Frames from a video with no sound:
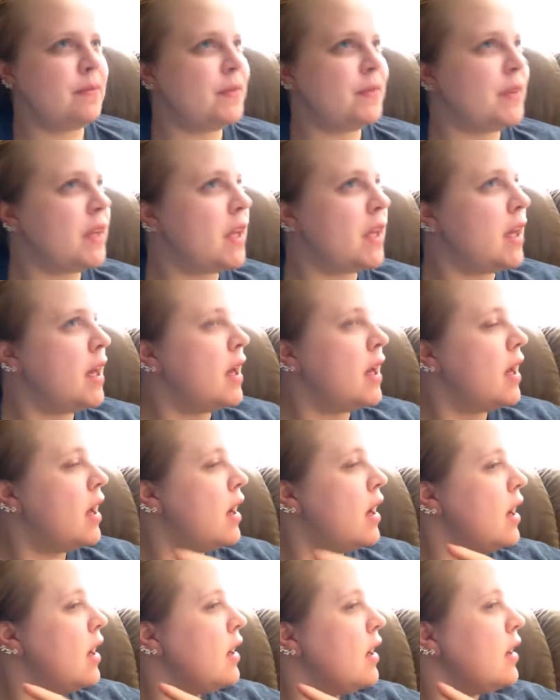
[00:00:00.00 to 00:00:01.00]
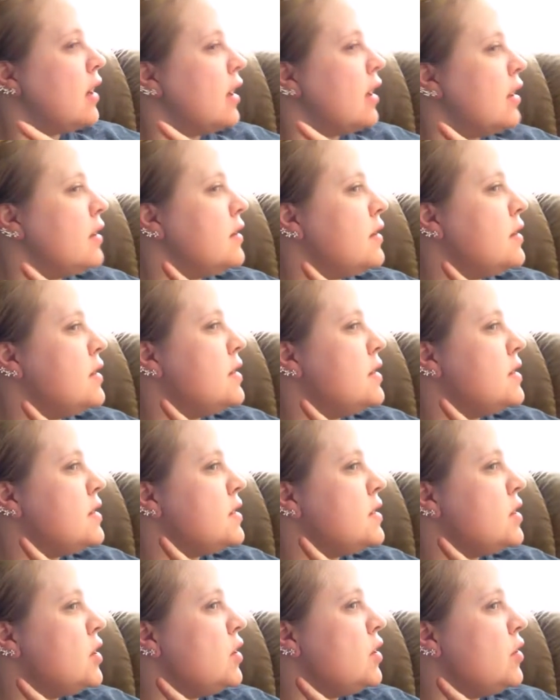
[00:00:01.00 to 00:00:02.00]

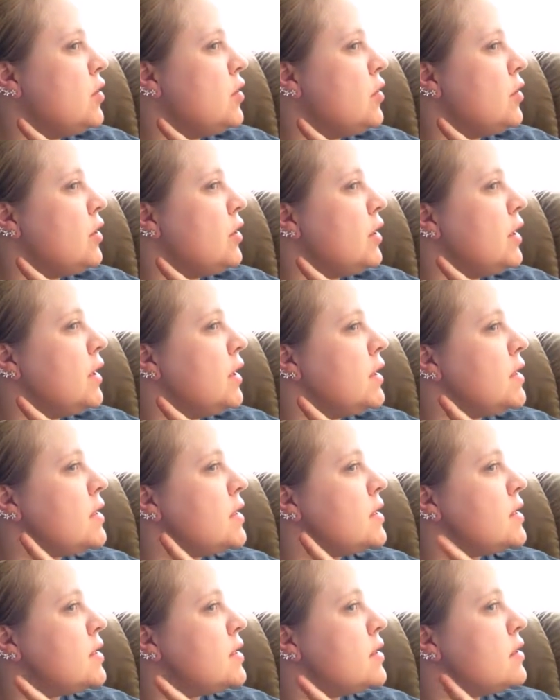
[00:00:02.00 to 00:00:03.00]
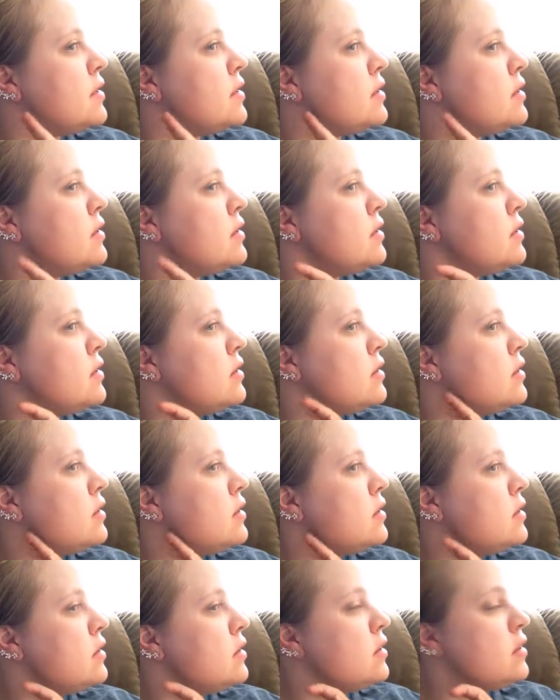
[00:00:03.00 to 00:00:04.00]

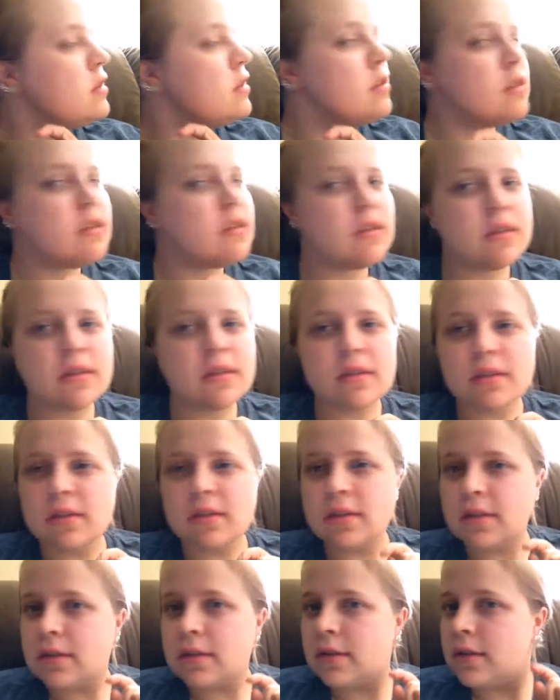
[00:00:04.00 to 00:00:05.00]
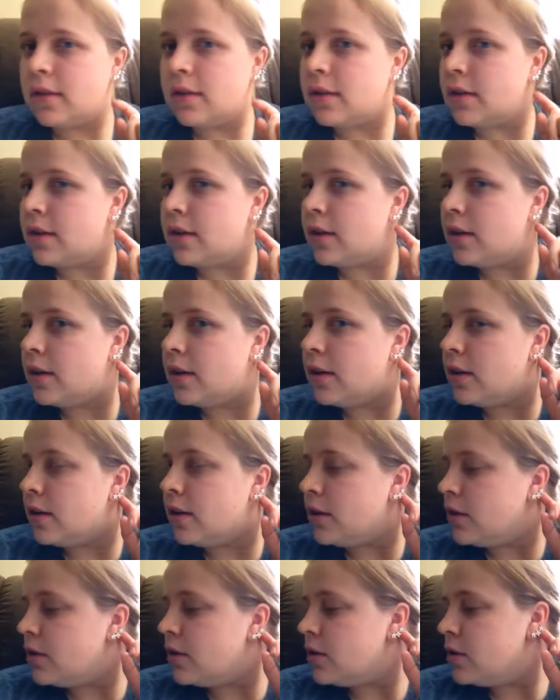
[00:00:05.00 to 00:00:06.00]

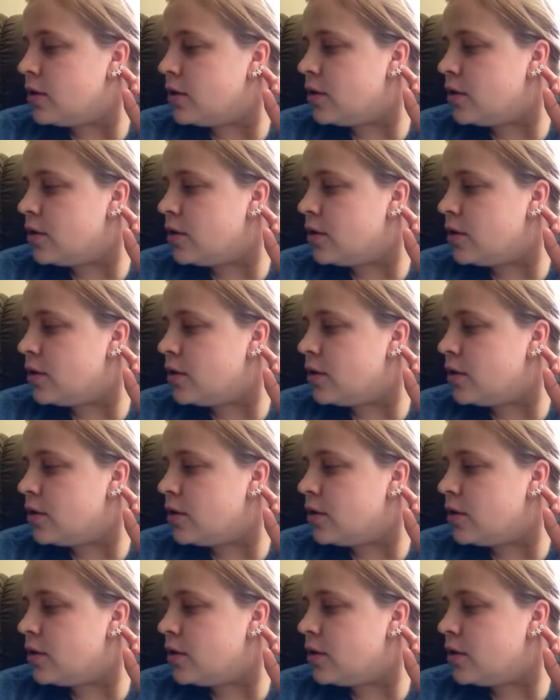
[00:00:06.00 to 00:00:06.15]
No one is speaking in this clip.